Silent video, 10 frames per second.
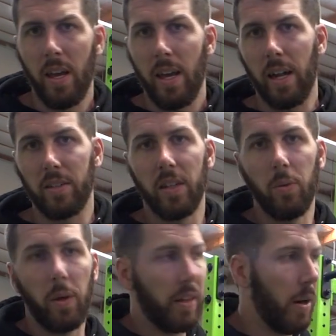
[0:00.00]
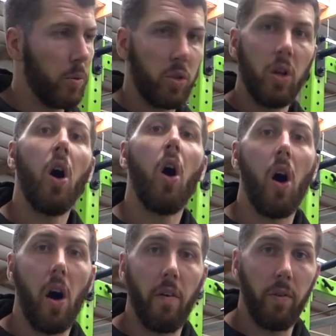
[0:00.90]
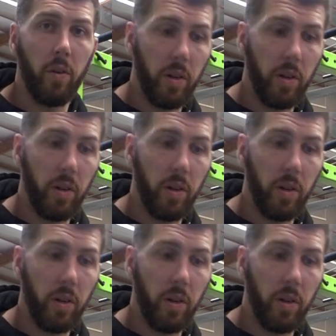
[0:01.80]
And I'll tell you what, that was awful.